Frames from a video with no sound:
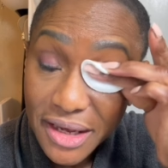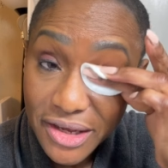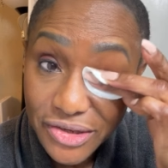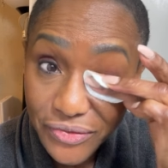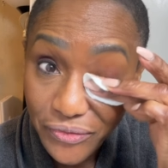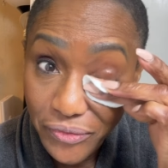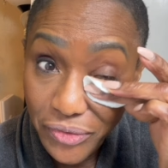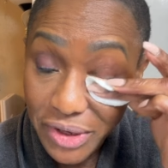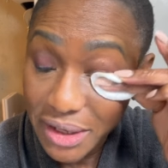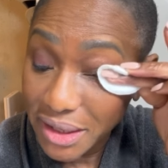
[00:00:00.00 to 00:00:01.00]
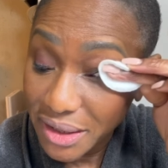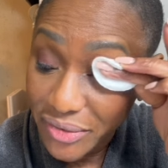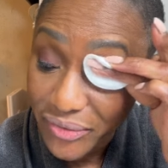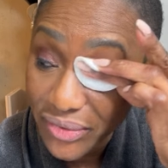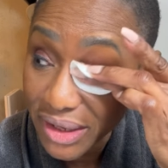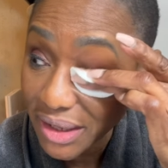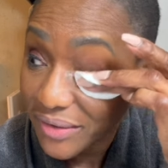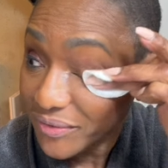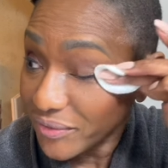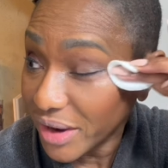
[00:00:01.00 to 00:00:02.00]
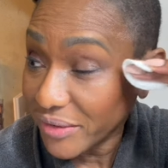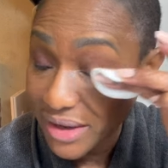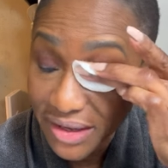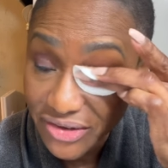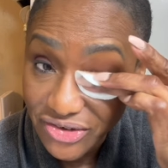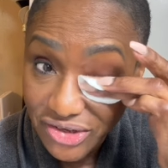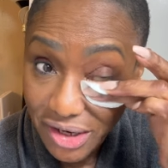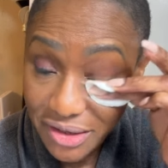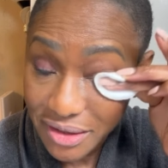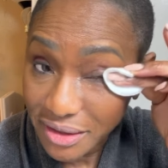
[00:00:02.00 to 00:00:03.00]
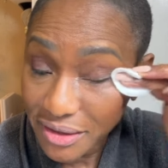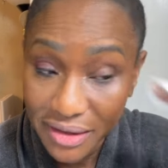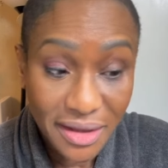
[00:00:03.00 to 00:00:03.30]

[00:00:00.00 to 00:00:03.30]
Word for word: It's really, really very gentle